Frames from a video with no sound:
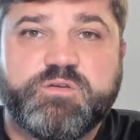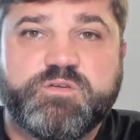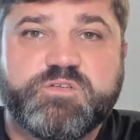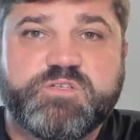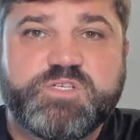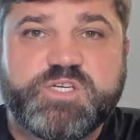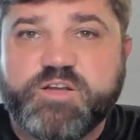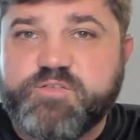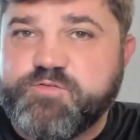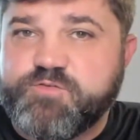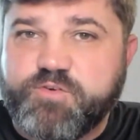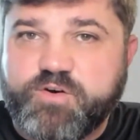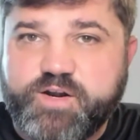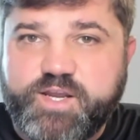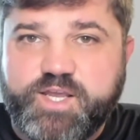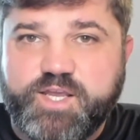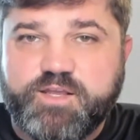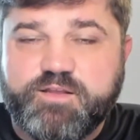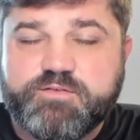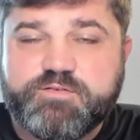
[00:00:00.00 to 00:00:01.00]
set
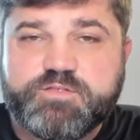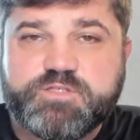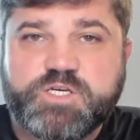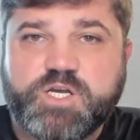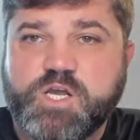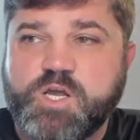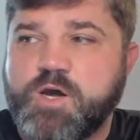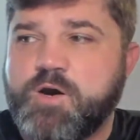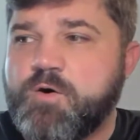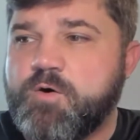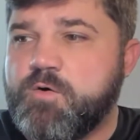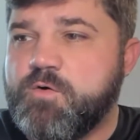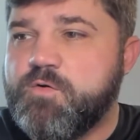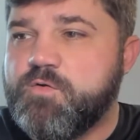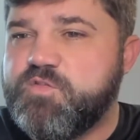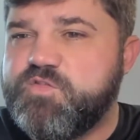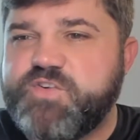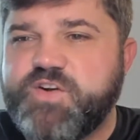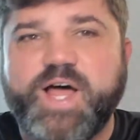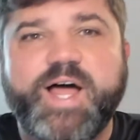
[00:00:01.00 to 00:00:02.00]
free to go
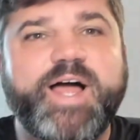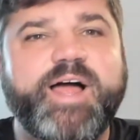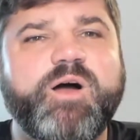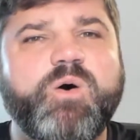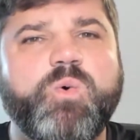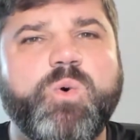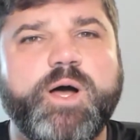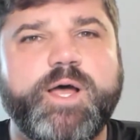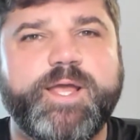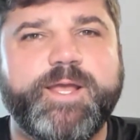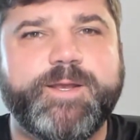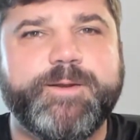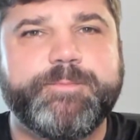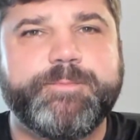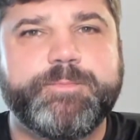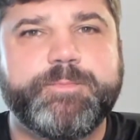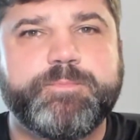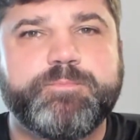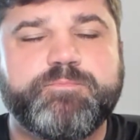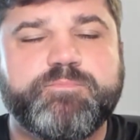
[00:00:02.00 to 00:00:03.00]
fly away.
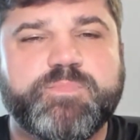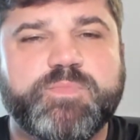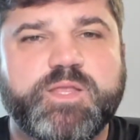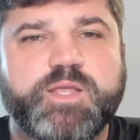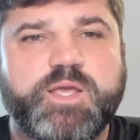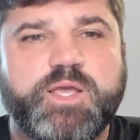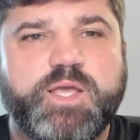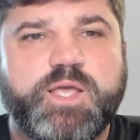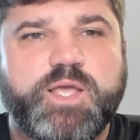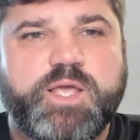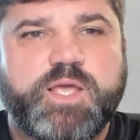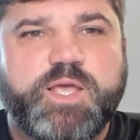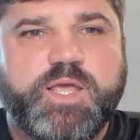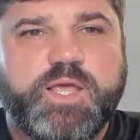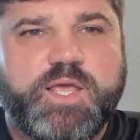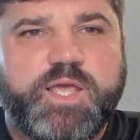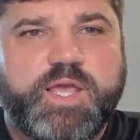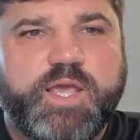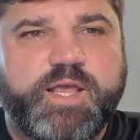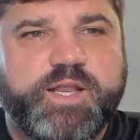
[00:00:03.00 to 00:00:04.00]

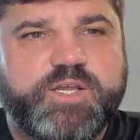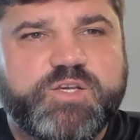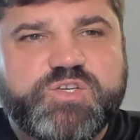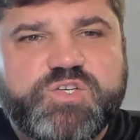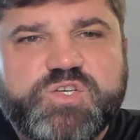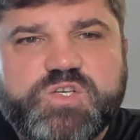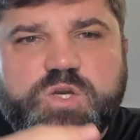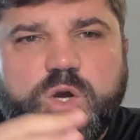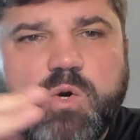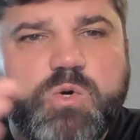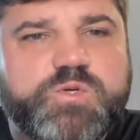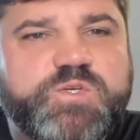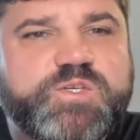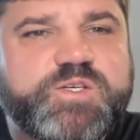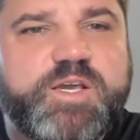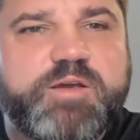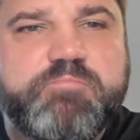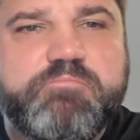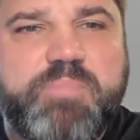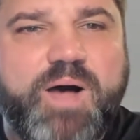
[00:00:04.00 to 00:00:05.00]
And it's so
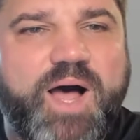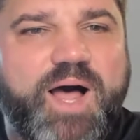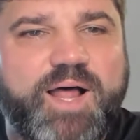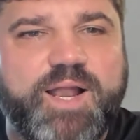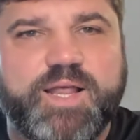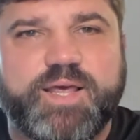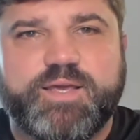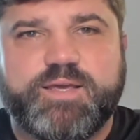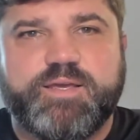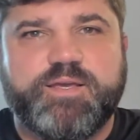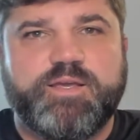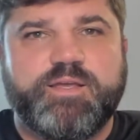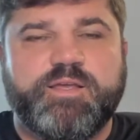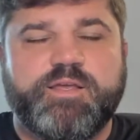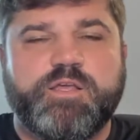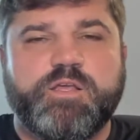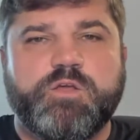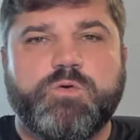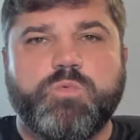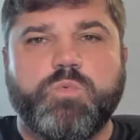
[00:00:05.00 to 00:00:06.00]
symbolic
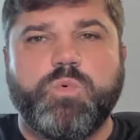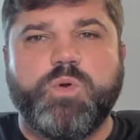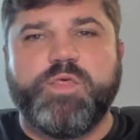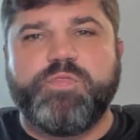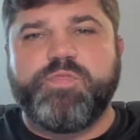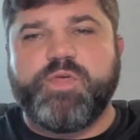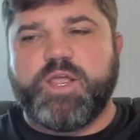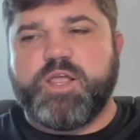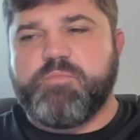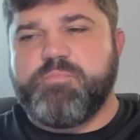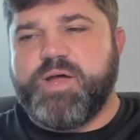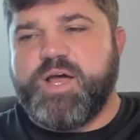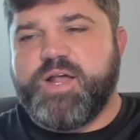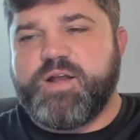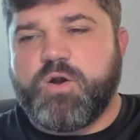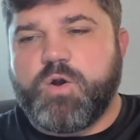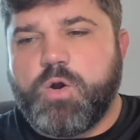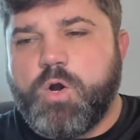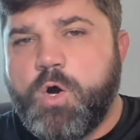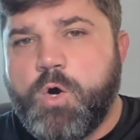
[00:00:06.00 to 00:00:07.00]
when we think about
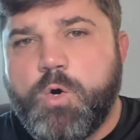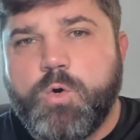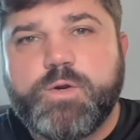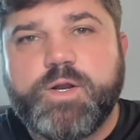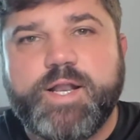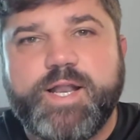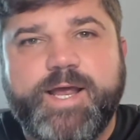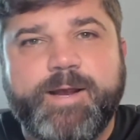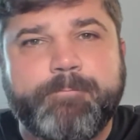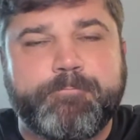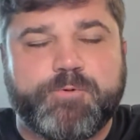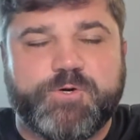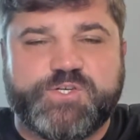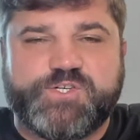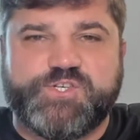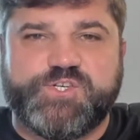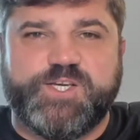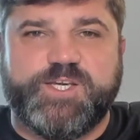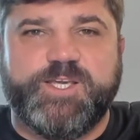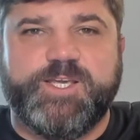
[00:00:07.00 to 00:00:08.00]
our own
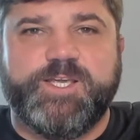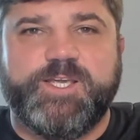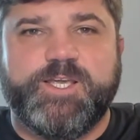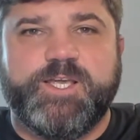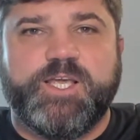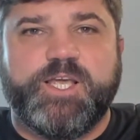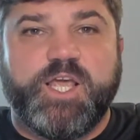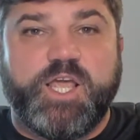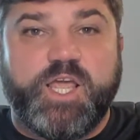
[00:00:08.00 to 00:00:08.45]
leprosy